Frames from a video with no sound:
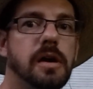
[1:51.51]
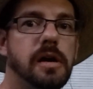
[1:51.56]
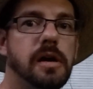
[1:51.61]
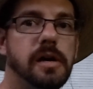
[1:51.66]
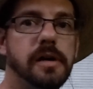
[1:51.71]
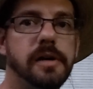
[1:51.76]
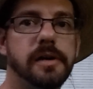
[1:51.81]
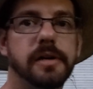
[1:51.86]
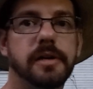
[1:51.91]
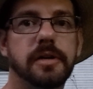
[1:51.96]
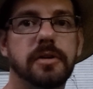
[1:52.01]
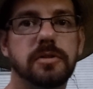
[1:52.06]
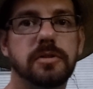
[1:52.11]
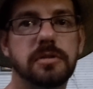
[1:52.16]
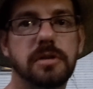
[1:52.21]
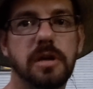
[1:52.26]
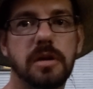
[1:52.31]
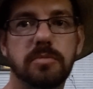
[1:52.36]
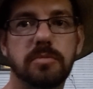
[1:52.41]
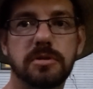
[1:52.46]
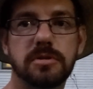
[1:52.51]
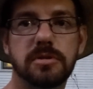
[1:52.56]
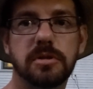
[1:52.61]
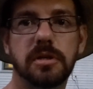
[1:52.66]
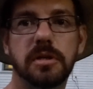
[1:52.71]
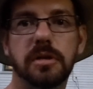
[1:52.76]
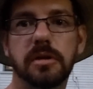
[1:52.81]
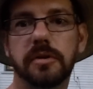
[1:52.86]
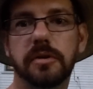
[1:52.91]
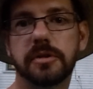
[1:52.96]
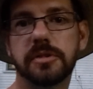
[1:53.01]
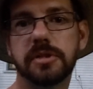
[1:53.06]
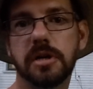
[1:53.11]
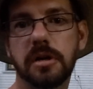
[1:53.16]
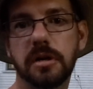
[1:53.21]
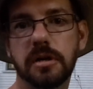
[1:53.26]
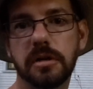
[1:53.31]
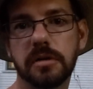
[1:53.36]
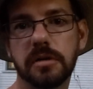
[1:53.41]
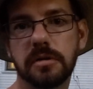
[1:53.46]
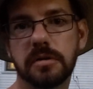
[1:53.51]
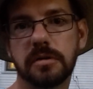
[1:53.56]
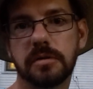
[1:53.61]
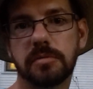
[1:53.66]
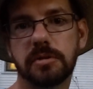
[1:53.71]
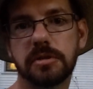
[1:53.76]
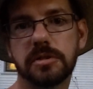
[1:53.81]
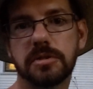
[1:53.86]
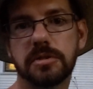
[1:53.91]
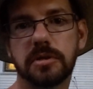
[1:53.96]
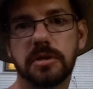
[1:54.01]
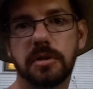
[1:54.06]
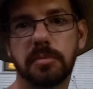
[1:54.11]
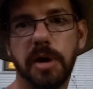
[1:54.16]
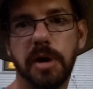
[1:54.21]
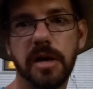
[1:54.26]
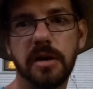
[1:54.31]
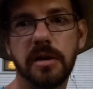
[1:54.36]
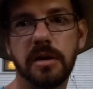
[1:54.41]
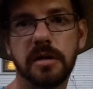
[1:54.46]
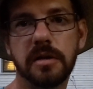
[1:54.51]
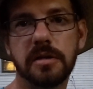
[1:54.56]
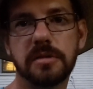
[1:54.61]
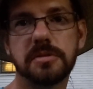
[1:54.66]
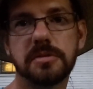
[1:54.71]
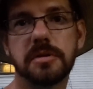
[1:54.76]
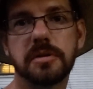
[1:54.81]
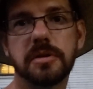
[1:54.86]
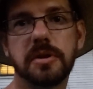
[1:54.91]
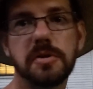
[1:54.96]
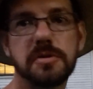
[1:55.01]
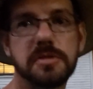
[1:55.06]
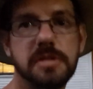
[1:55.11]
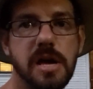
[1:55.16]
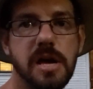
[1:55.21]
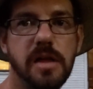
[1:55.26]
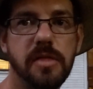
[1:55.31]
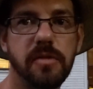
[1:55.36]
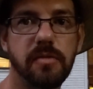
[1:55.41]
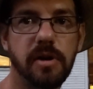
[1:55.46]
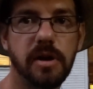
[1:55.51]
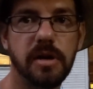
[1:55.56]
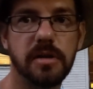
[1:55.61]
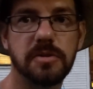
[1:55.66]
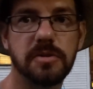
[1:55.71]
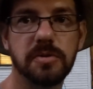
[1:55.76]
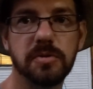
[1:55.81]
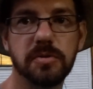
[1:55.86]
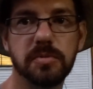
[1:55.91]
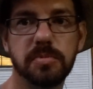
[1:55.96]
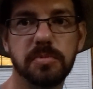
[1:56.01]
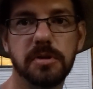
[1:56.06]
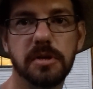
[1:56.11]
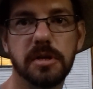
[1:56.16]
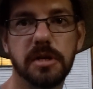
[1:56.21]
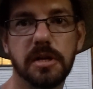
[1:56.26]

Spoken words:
You just got to make sure you get it on their tongue, make sure they're biting on it so it goes down the right tube,